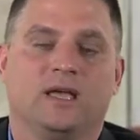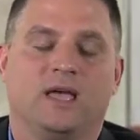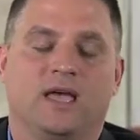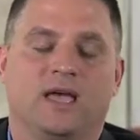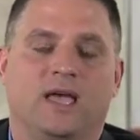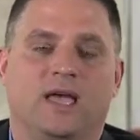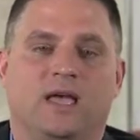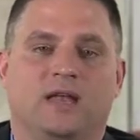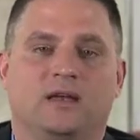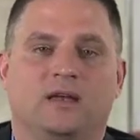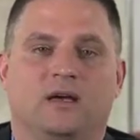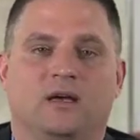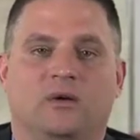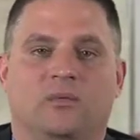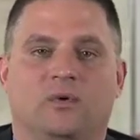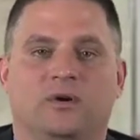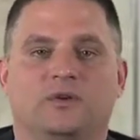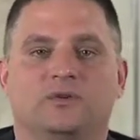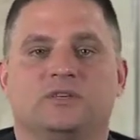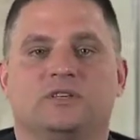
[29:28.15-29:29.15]
and
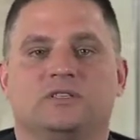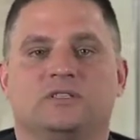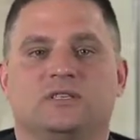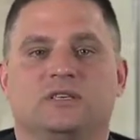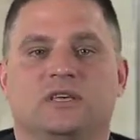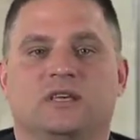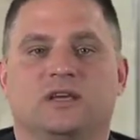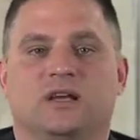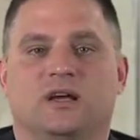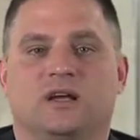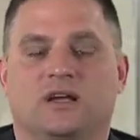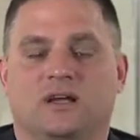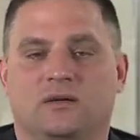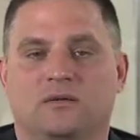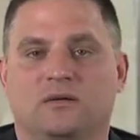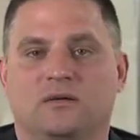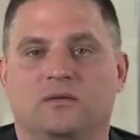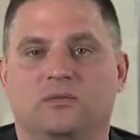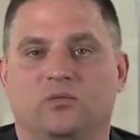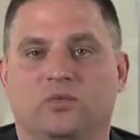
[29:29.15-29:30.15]
reduces the
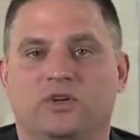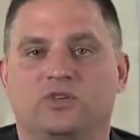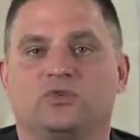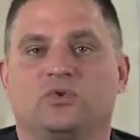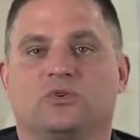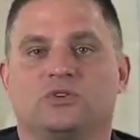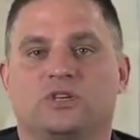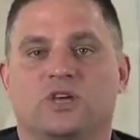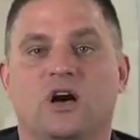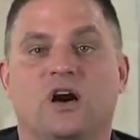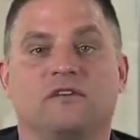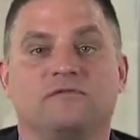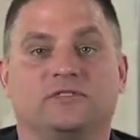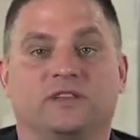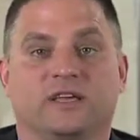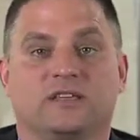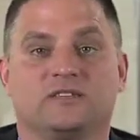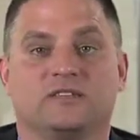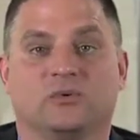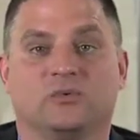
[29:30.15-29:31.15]
resource
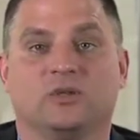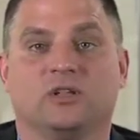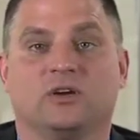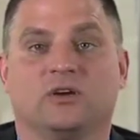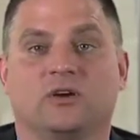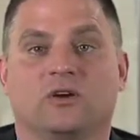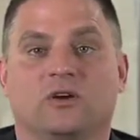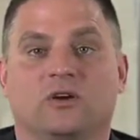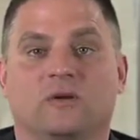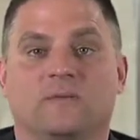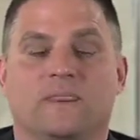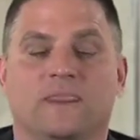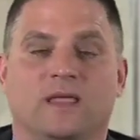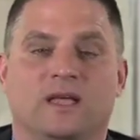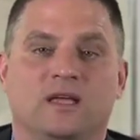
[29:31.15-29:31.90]
conflicts that will occur.